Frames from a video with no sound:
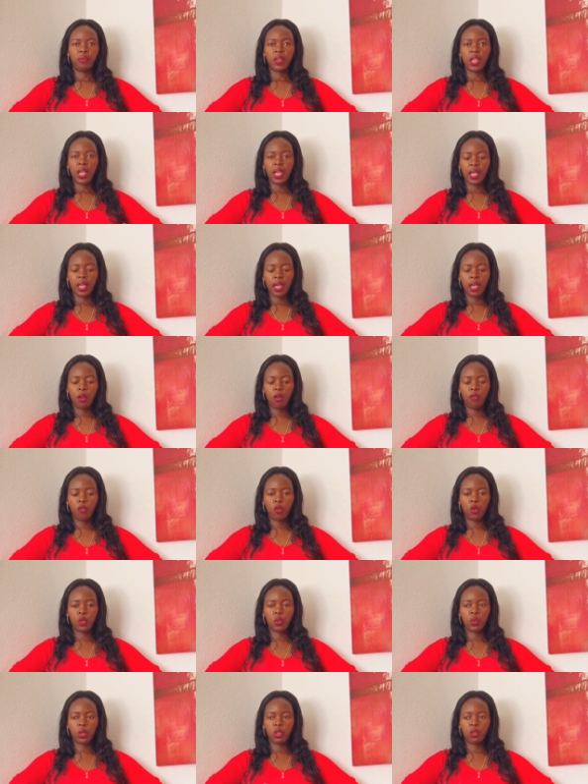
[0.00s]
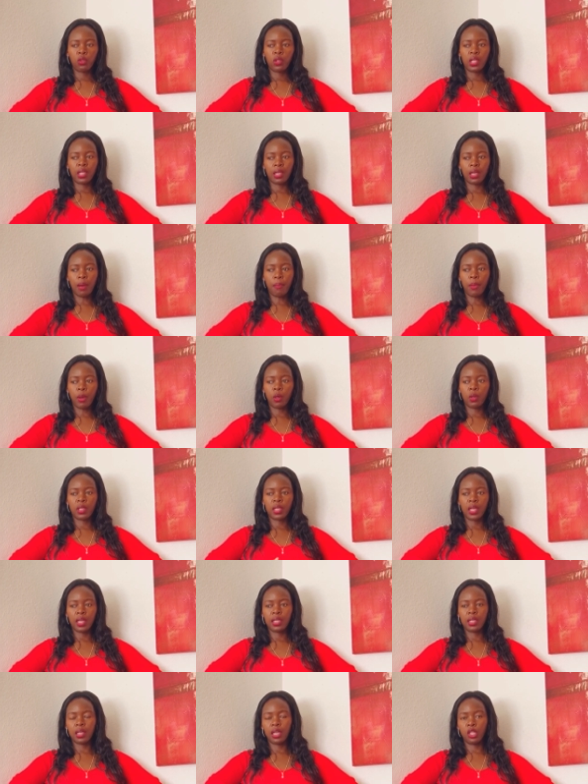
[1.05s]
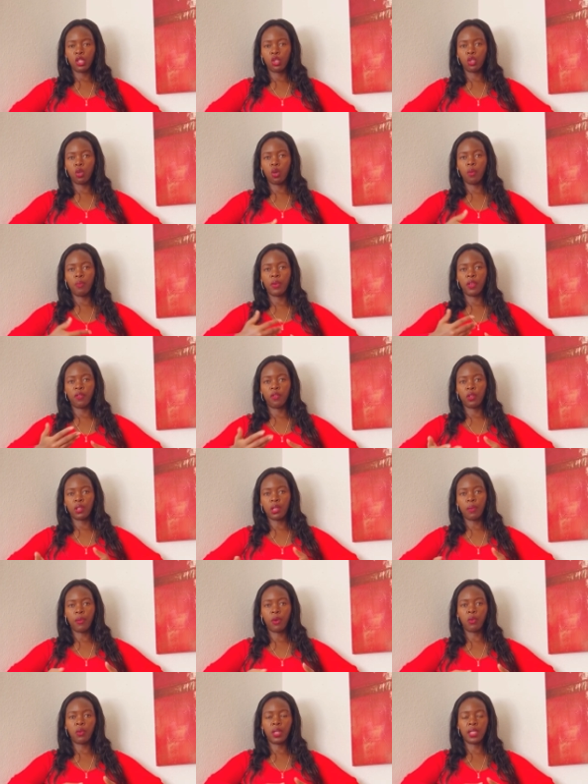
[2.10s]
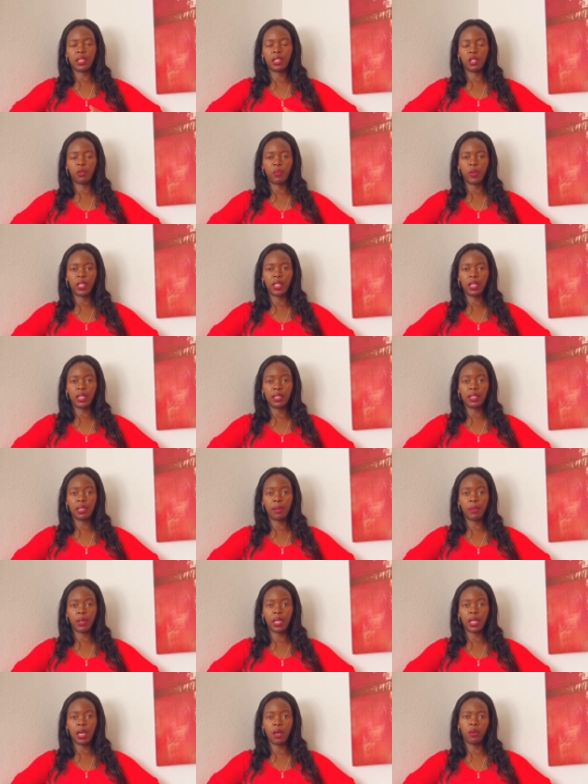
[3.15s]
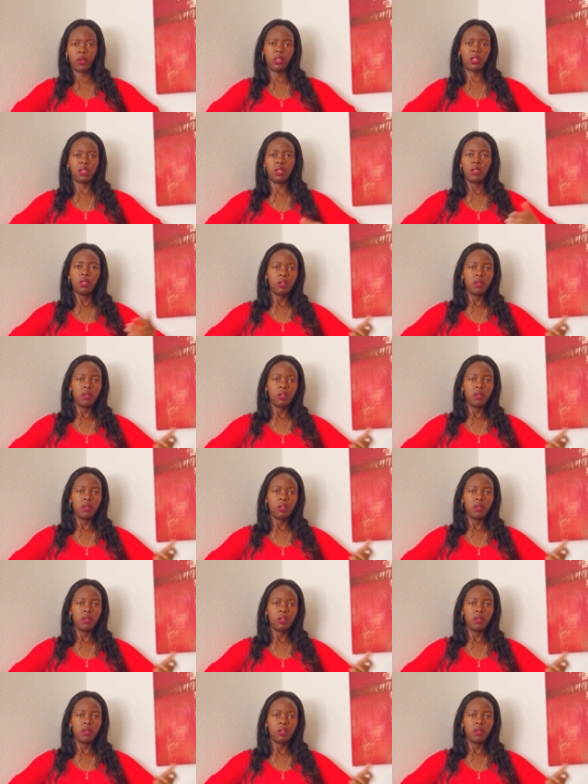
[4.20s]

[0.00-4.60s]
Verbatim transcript: Again, of course, when you think about getting a job, if you're someone who doesn't speak that German language,